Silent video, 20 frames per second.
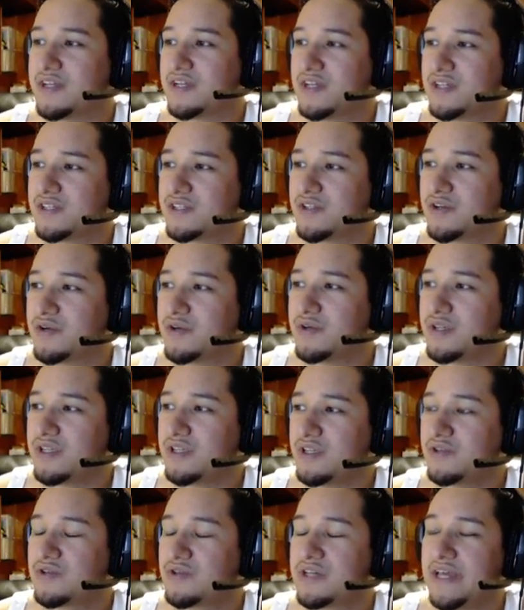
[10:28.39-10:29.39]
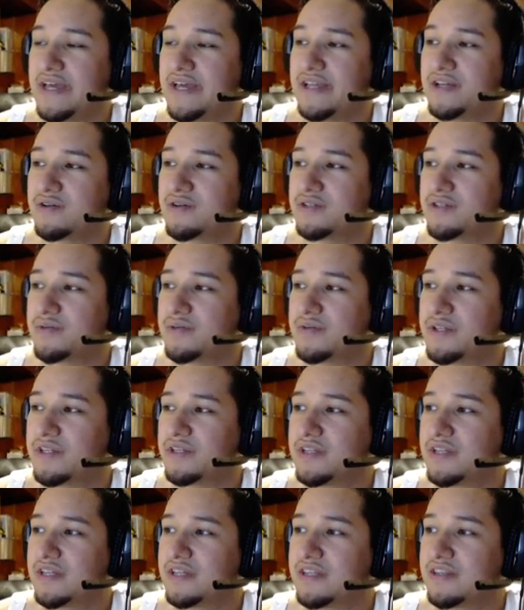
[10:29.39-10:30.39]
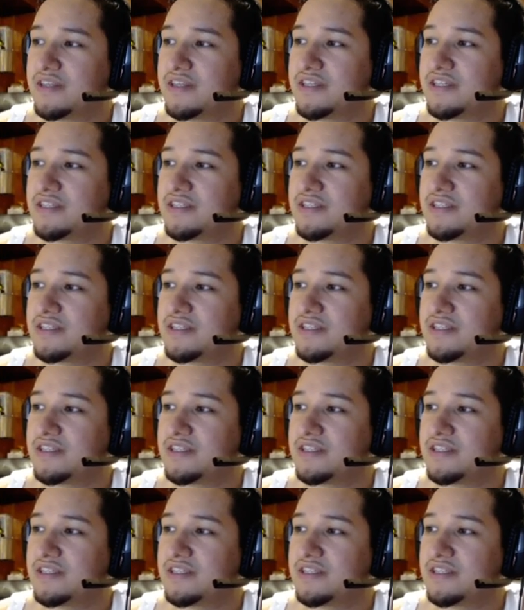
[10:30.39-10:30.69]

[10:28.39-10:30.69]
So you can go something like this.